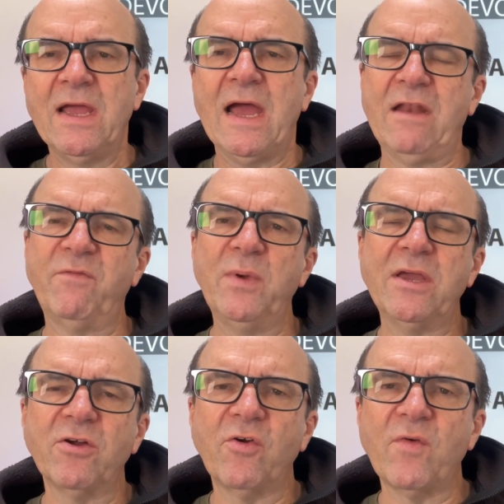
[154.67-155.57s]
And if we
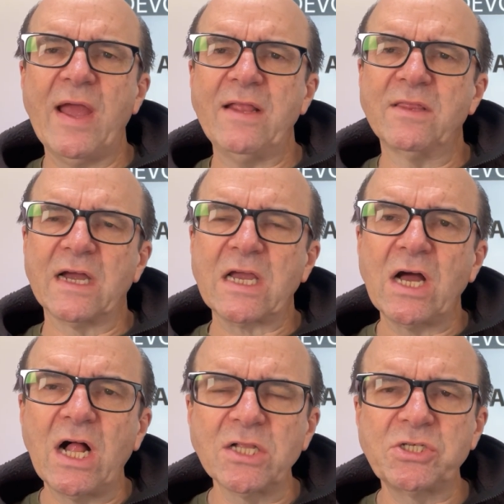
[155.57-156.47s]
can create the
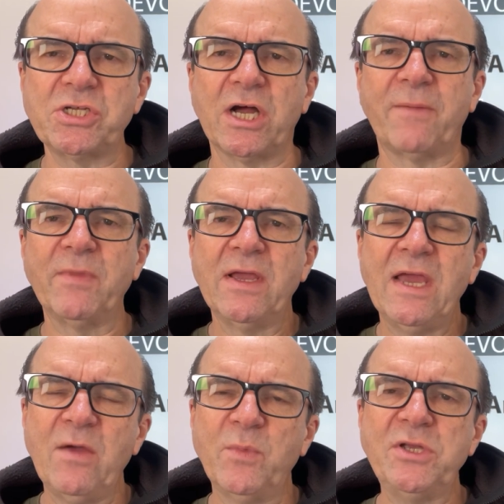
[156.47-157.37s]
culture
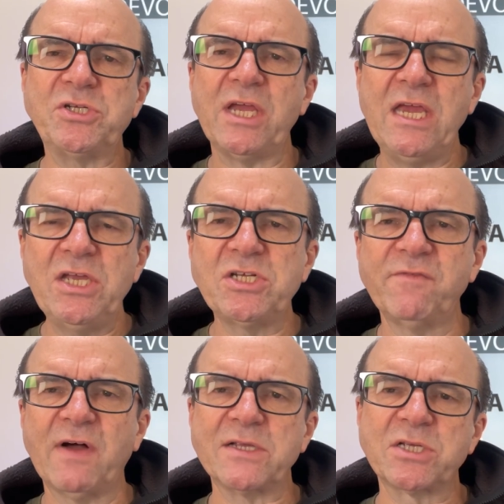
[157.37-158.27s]
in which each
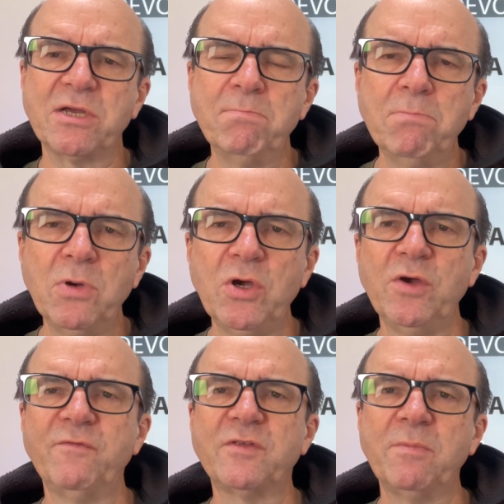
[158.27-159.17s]
of us can
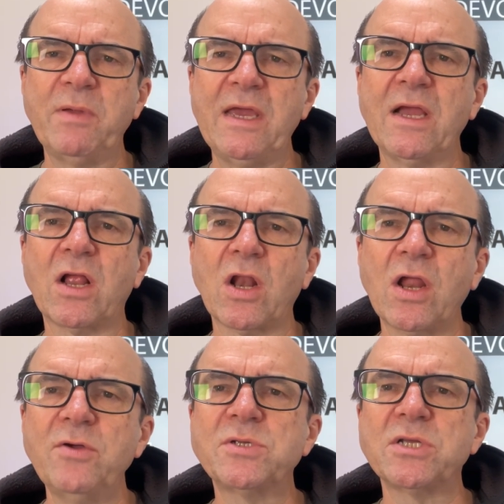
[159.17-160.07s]
move to being
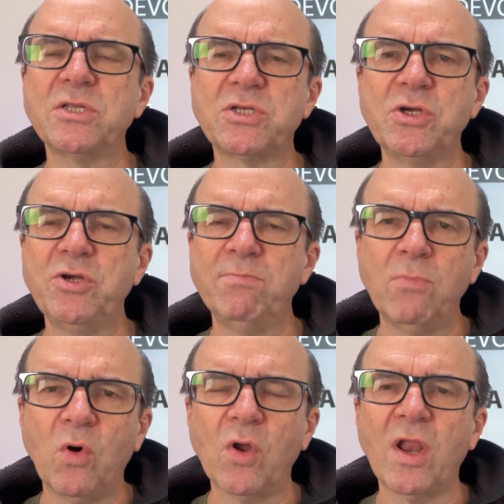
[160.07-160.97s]
closer to,
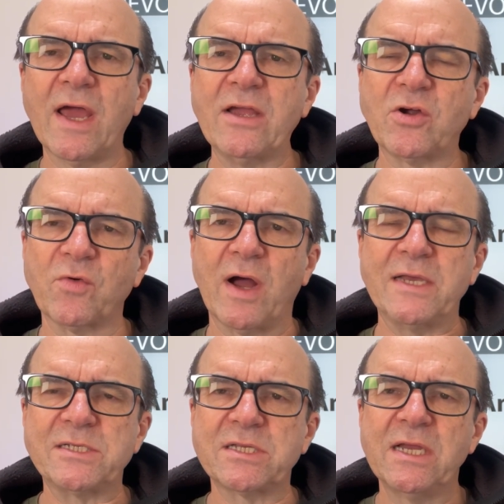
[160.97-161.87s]
more like
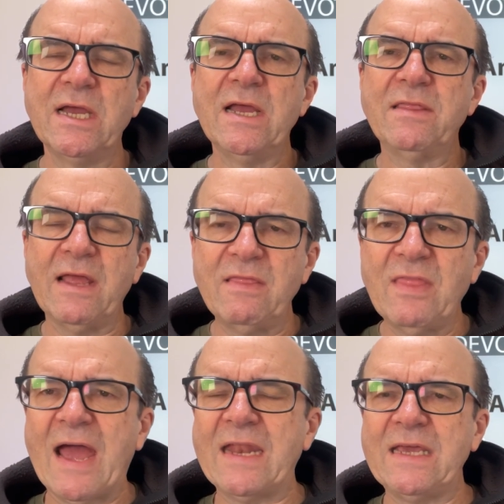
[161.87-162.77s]
Christ, then
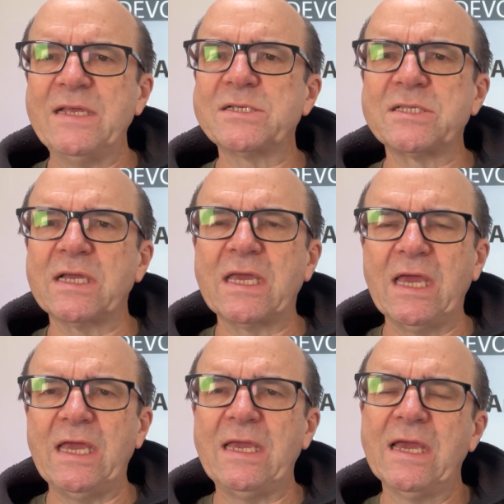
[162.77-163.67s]
that is the
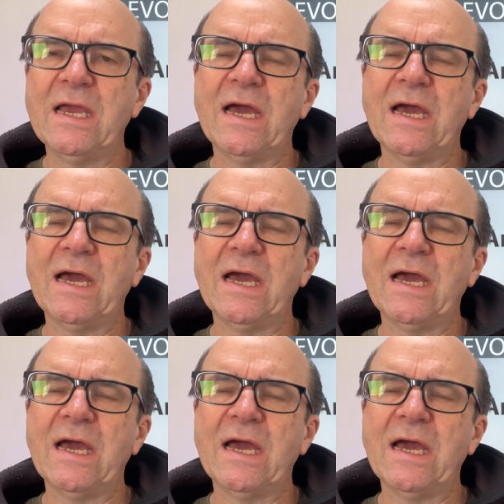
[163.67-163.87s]
key.